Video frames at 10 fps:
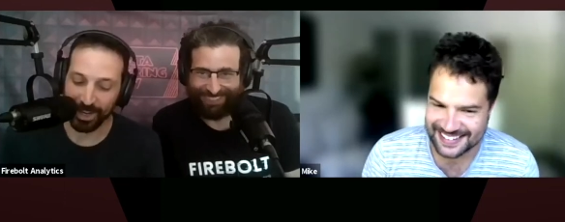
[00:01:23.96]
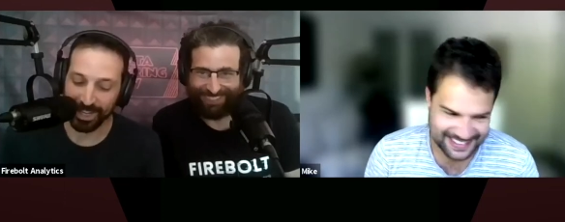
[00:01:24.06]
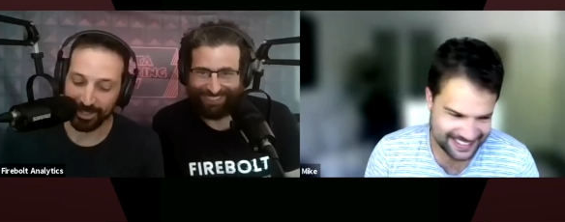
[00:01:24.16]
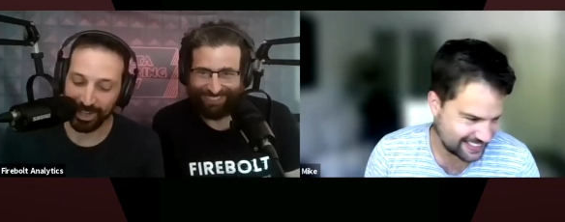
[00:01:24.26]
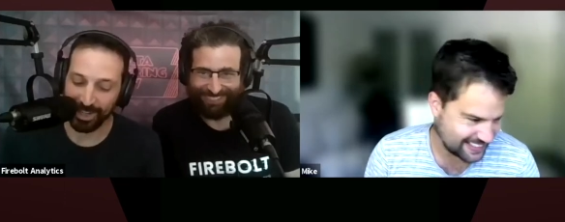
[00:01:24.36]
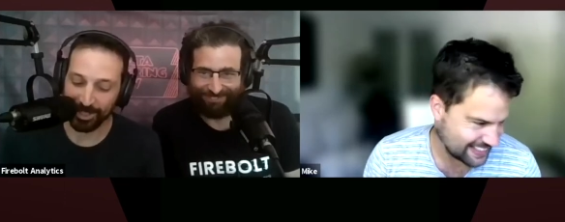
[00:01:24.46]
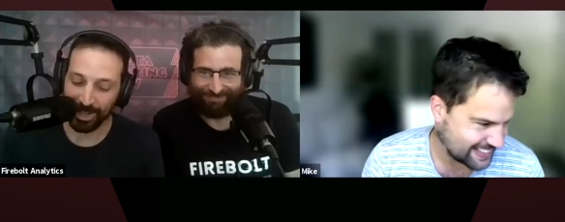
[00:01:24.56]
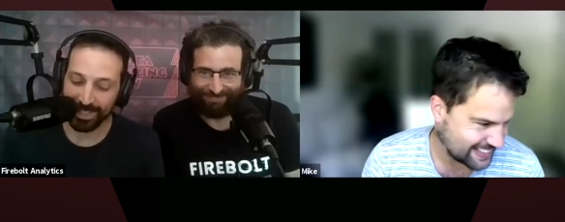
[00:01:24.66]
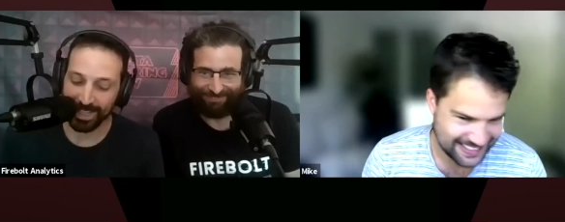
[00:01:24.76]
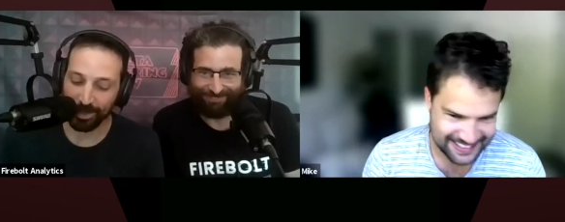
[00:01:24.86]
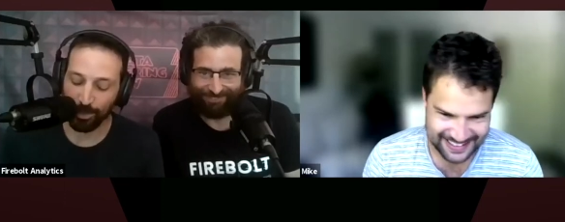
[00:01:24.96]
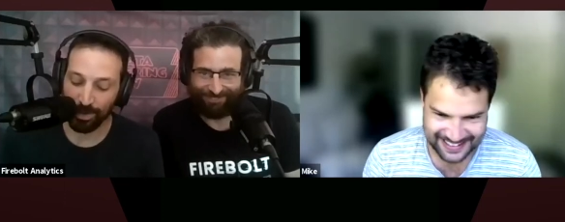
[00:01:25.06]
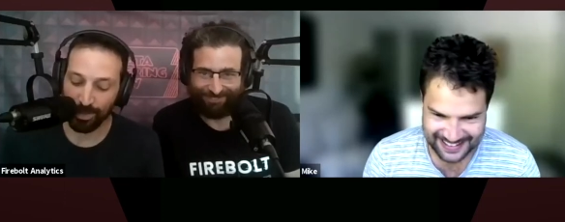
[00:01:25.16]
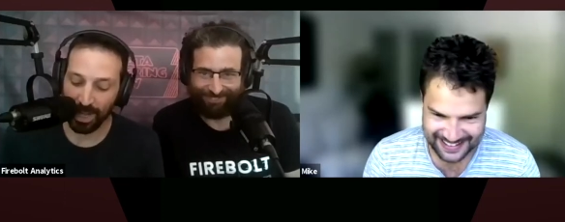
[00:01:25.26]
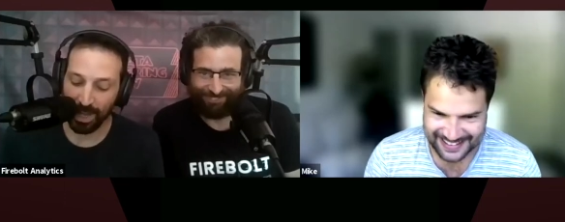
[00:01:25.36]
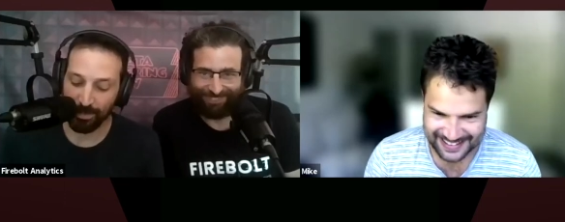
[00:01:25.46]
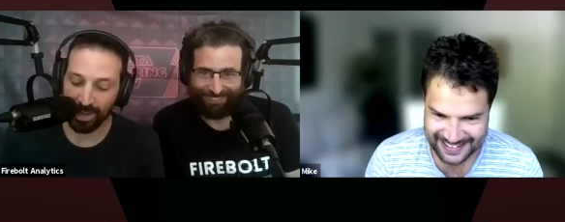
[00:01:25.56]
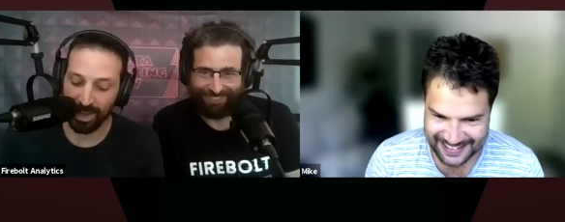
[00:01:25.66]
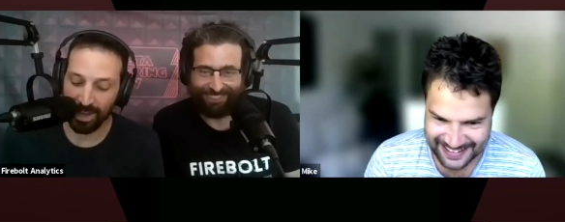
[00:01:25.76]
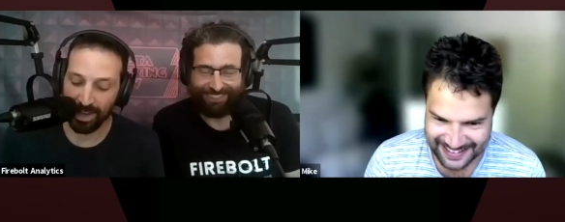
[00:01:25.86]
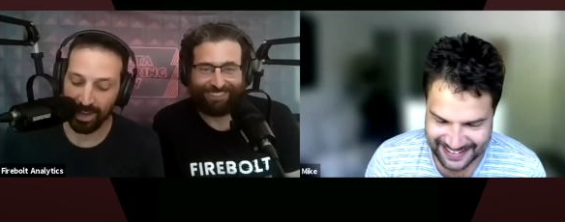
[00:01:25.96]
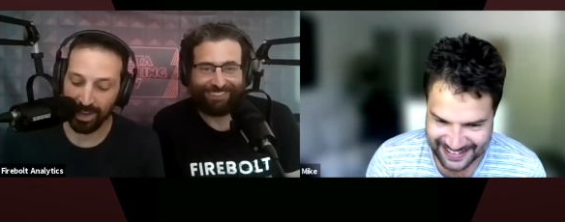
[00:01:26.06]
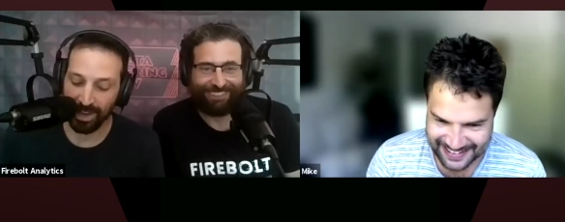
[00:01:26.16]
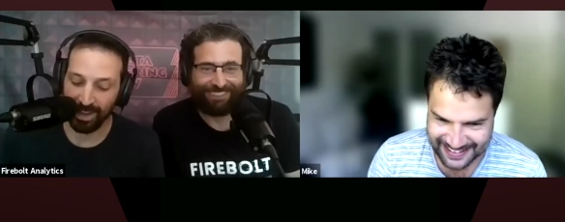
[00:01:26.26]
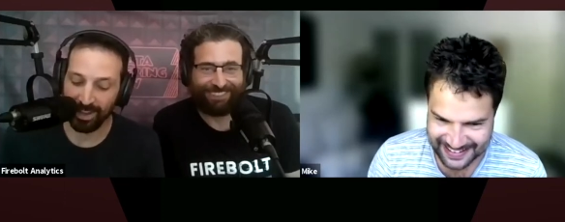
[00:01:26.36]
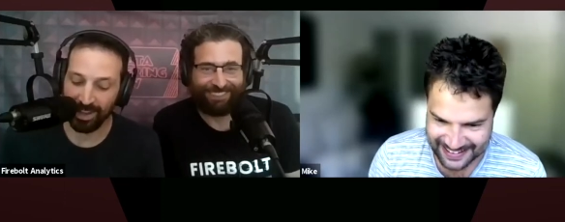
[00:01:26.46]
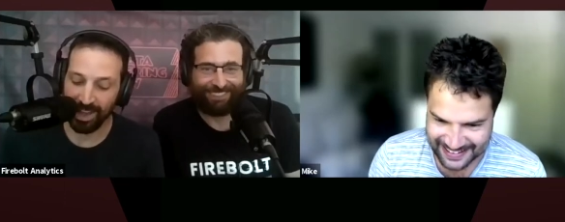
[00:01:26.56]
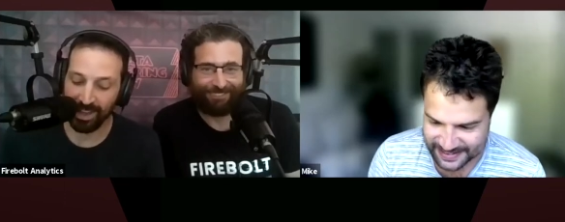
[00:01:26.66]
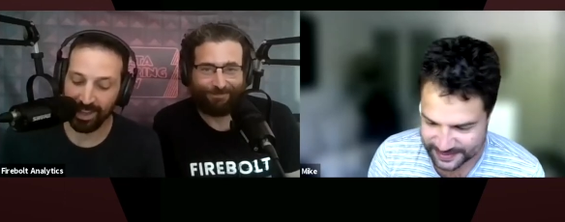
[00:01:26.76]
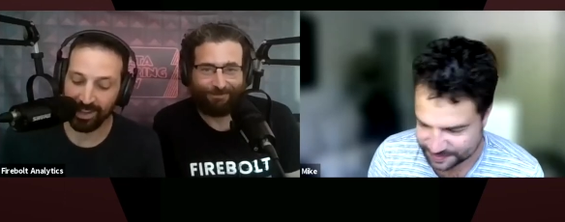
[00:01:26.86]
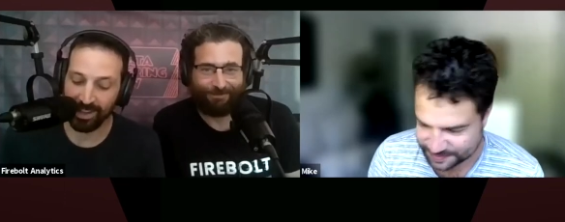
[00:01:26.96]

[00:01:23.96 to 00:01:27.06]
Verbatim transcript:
Speaker 1: okay, so let, so let's get warmed up uh, and,